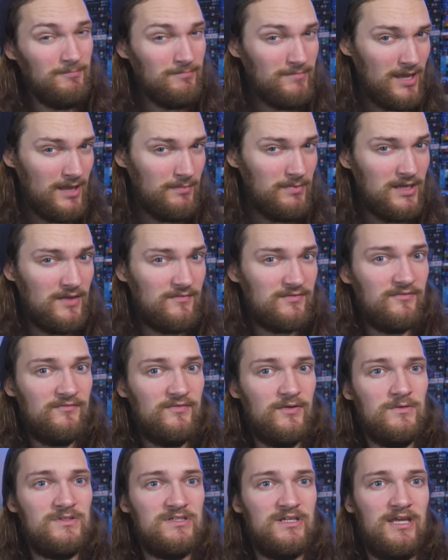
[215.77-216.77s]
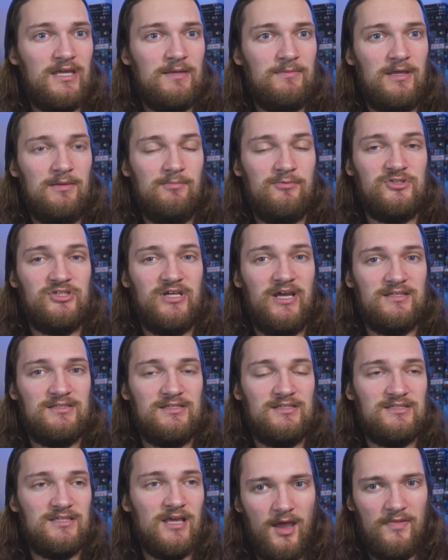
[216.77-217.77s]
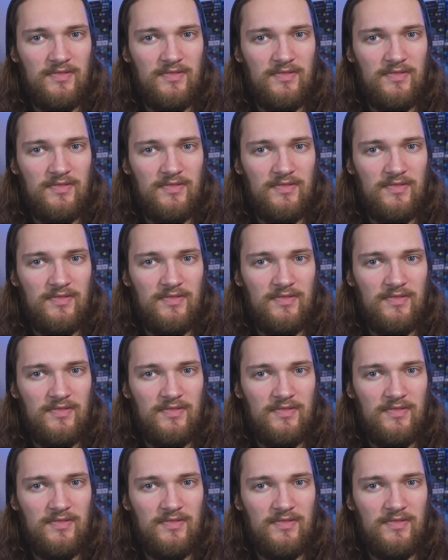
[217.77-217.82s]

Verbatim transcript: maybe even a few ten eighty p projectors,